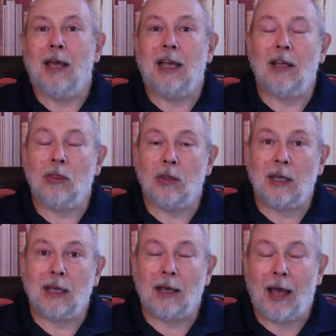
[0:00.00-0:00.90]
in
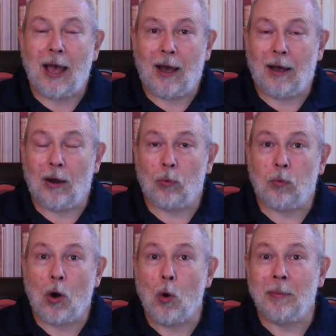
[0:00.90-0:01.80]
the uh,
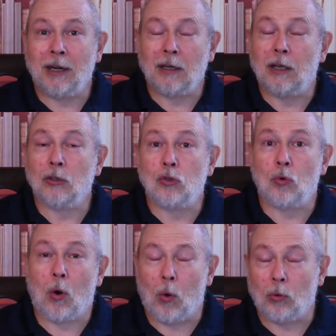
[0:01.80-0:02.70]
Roman
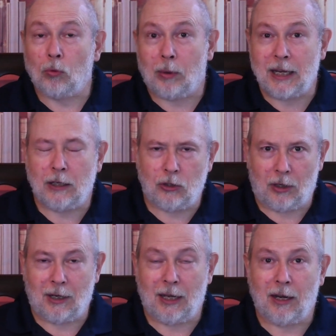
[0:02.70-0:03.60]
controlled
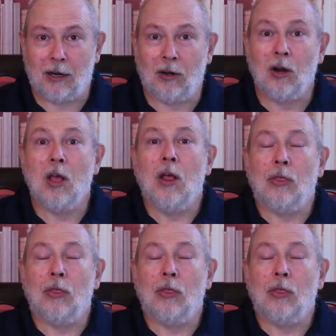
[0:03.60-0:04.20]
region here,